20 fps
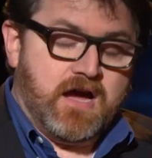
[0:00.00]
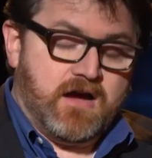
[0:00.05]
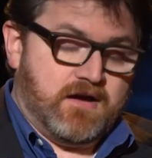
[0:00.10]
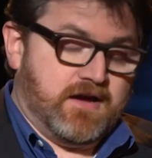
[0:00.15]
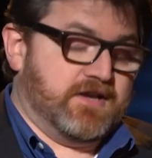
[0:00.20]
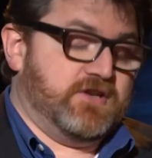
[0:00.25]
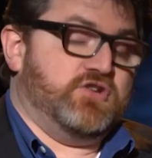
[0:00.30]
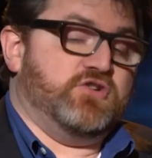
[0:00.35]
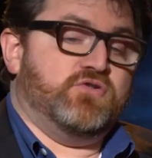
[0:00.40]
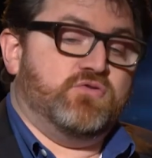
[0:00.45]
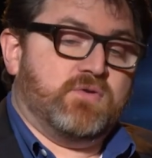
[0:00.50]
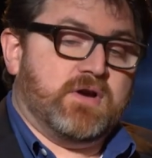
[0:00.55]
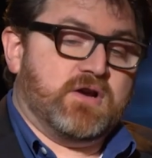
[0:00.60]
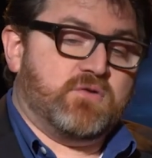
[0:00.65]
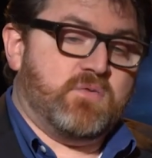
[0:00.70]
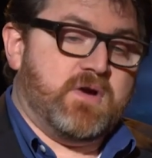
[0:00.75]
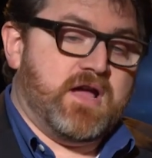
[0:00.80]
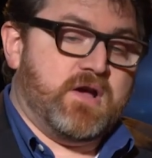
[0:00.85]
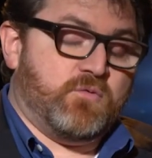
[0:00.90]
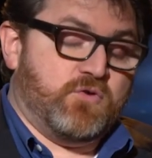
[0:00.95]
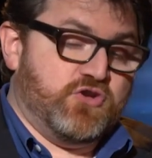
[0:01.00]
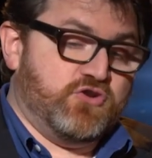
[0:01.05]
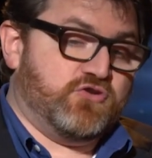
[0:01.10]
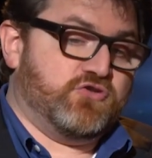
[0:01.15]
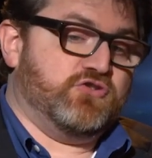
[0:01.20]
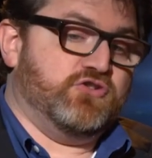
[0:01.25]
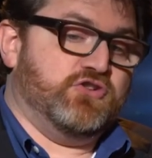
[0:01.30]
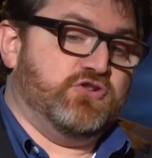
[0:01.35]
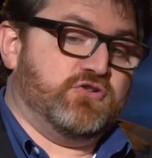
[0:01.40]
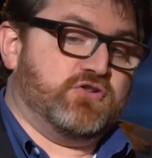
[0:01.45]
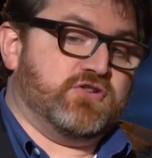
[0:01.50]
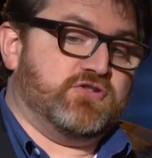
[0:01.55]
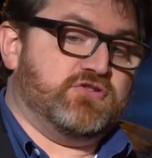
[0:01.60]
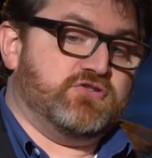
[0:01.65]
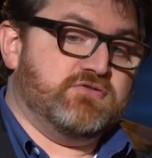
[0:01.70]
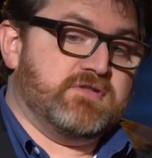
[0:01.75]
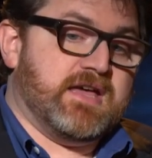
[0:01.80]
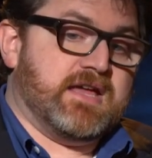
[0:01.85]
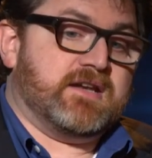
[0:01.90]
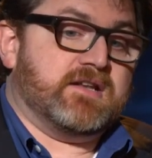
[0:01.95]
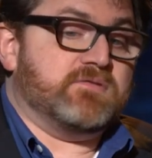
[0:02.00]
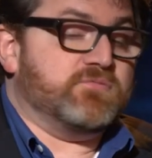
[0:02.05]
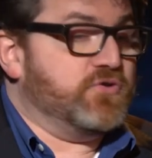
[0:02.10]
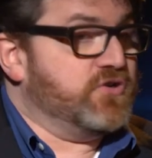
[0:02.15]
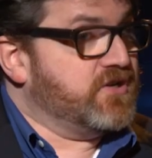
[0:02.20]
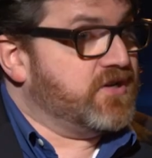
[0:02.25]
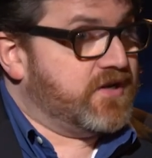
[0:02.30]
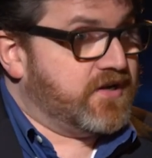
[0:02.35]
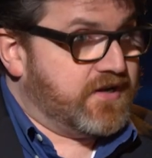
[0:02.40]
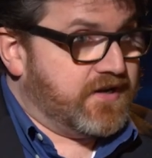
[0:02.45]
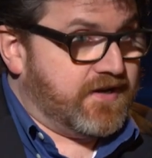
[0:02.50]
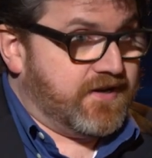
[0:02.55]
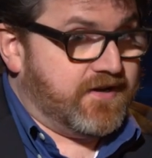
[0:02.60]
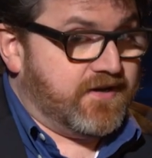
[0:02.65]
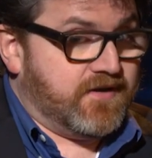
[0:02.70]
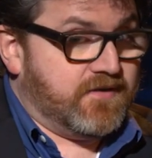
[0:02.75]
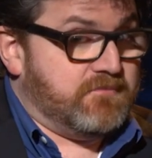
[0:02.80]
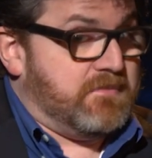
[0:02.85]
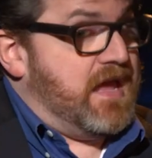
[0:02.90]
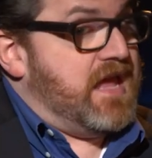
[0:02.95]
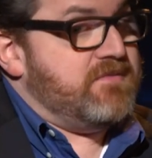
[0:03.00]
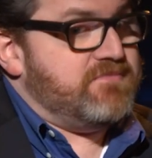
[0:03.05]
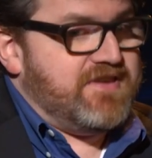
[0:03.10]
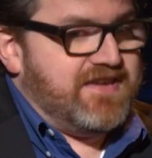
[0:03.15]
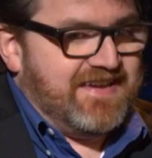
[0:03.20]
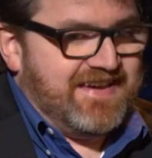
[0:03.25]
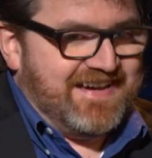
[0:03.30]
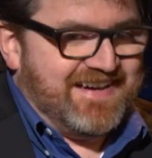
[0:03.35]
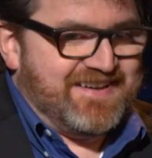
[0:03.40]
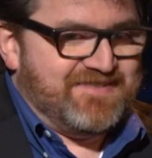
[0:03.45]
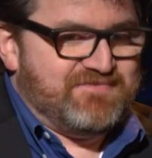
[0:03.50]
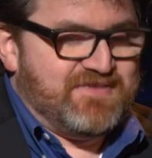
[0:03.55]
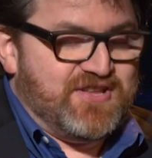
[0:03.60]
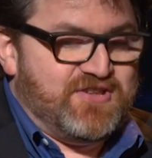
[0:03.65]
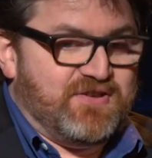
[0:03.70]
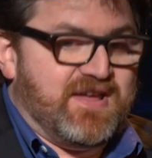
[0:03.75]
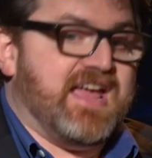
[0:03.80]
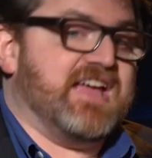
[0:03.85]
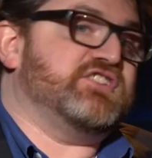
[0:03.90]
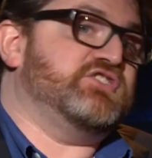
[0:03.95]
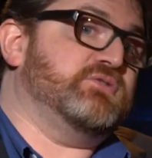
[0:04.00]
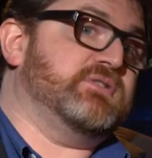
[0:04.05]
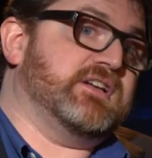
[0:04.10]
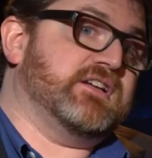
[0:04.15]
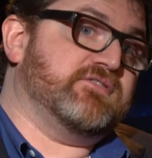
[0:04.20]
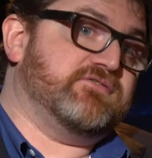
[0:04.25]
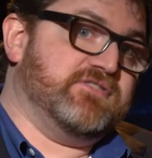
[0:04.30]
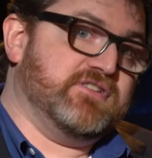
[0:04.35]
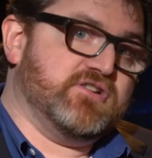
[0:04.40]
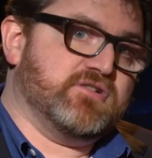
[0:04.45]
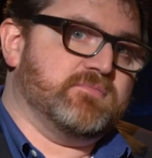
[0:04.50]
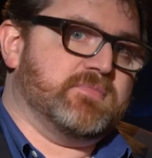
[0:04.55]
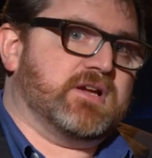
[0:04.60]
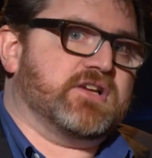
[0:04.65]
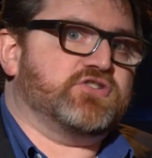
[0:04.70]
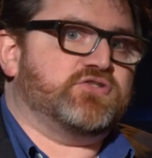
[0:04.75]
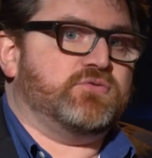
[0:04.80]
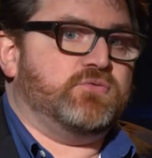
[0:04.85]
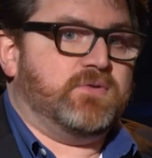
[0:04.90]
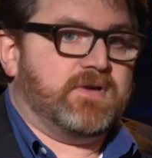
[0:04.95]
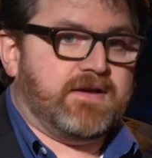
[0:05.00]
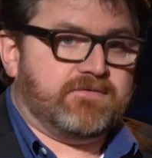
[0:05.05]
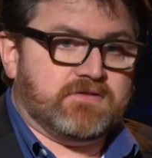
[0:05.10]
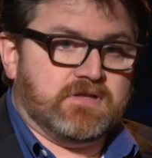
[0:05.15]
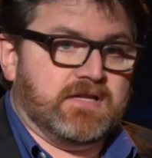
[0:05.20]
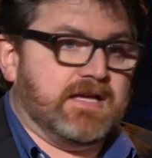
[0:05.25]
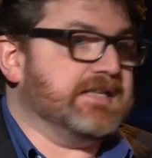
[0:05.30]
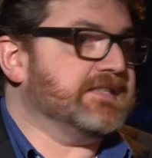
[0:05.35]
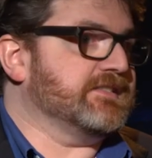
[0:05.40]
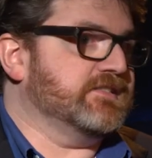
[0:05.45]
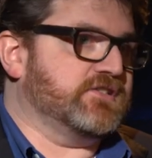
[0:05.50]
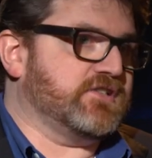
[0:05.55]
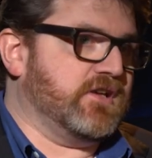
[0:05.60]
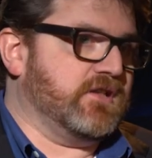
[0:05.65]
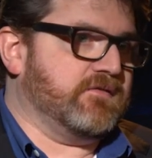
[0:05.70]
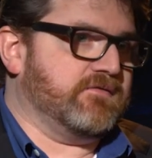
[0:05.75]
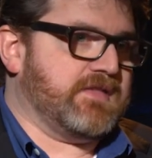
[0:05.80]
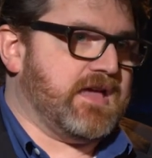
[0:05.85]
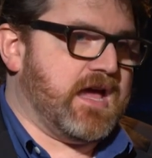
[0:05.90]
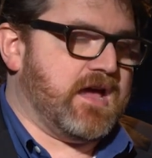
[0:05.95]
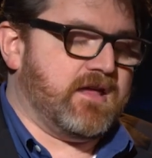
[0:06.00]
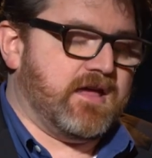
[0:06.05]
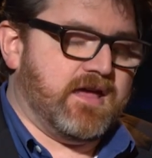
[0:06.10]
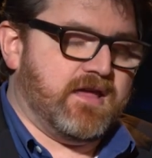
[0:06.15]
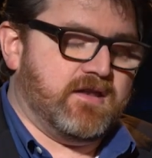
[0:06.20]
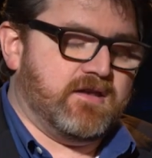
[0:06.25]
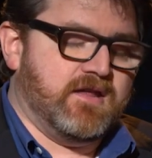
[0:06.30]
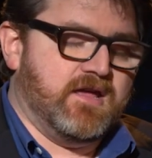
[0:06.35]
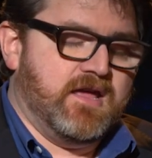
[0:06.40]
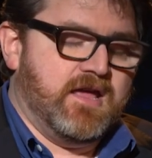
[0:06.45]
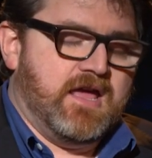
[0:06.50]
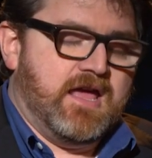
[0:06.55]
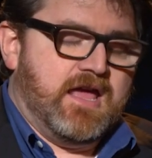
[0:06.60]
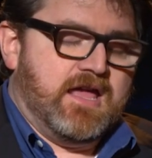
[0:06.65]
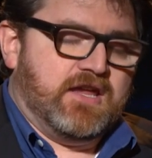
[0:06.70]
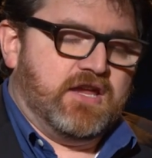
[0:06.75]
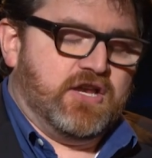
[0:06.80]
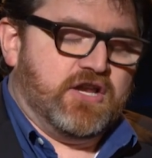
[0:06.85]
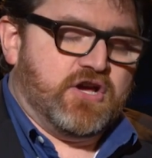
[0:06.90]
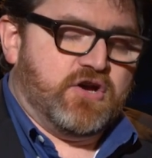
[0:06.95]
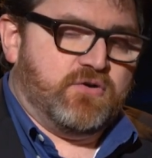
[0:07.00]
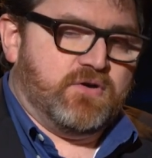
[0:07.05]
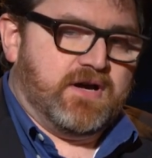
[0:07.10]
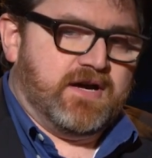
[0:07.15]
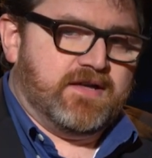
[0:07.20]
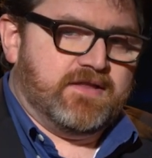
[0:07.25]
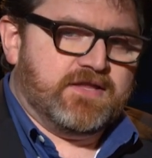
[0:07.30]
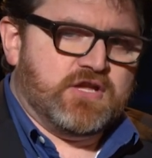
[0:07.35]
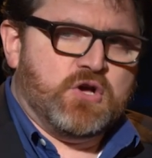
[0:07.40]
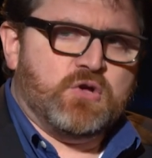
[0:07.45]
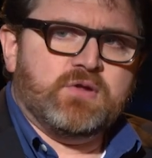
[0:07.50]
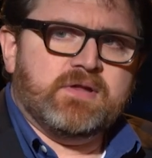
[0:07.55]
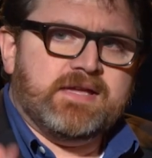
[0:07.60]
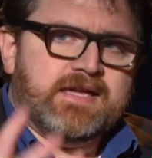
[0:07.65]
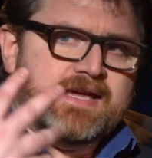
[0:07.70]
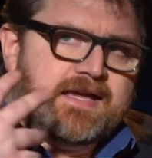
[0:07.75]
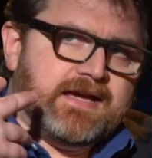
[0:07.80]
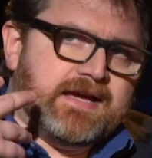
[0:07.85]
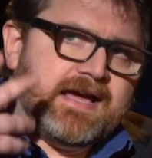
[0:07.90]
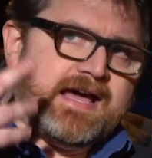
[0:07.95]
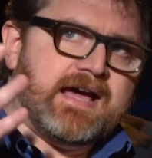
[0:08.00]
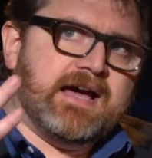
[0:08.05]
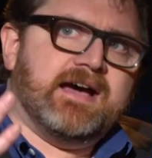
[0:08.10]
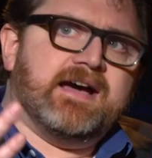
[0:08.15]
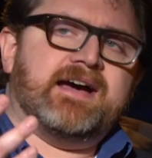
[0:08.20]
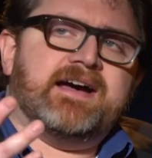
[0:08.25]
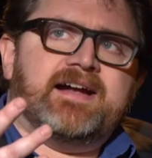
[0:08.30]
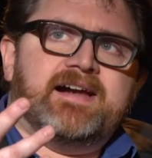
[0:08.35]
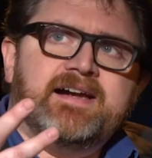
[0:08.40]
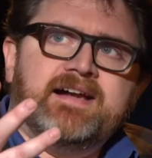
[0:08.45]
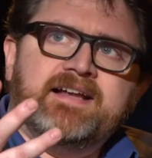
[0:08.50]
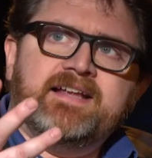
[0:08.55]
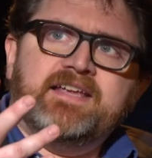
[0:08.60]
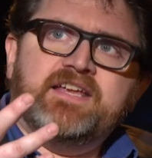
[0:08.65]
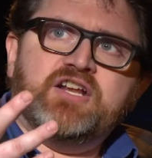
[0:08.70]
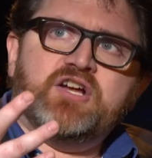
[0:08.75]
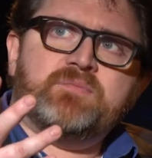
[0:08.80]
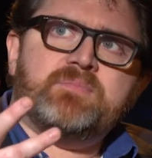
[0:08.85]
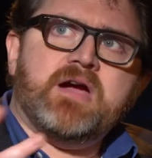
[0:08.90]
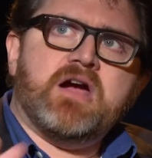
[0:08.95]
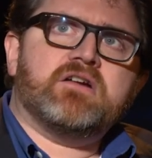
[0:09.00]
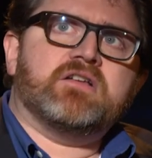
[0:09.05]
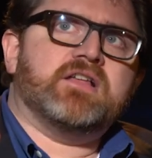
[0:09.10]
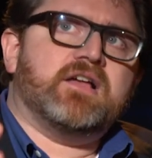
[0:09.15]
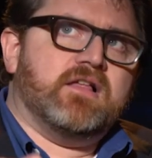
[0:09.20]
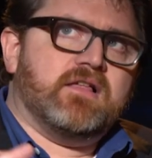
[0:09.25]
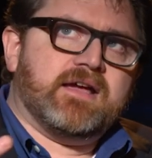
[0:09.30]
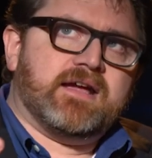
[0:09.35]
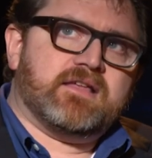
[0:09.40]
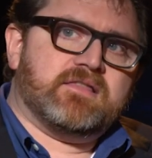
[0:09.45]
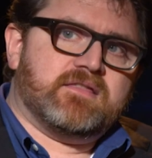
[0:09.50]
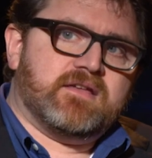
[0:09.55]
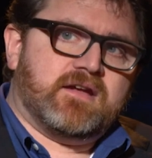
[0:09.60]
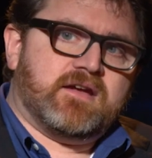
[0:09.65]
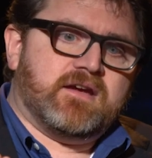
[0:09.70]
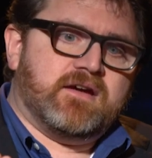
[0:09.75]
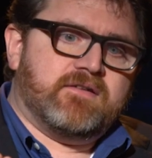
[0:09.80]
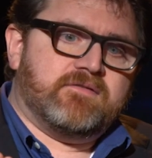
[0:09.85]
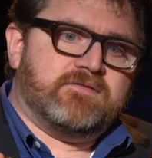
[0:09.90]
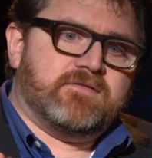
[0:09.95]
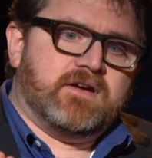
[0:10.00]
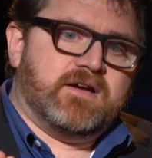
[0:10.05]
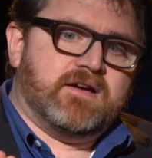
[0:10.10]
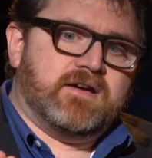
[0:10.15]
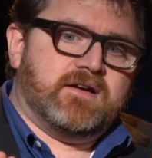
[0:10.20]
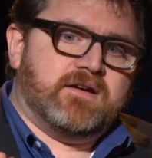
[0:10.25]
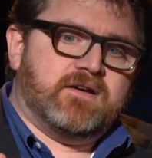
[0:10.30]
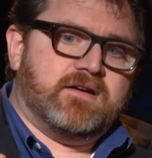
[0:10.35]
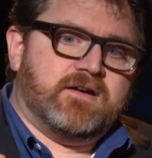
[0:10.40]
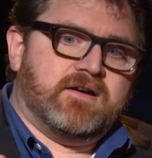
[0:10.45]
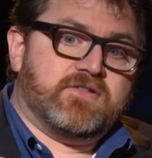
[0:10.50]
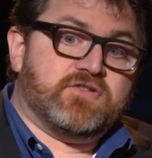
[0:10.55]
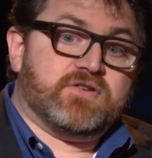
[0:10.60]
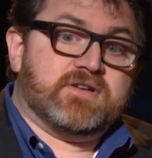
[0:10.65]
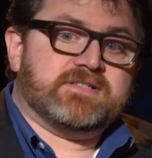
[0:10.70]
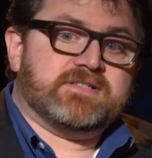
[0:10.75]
I knew right away, well, you, you can do that in a book, uh, maybe, uh, but you can't do it in a film because you would have to license all of that. And you know, uh, the only uh, you know parallel I could think of, uh, other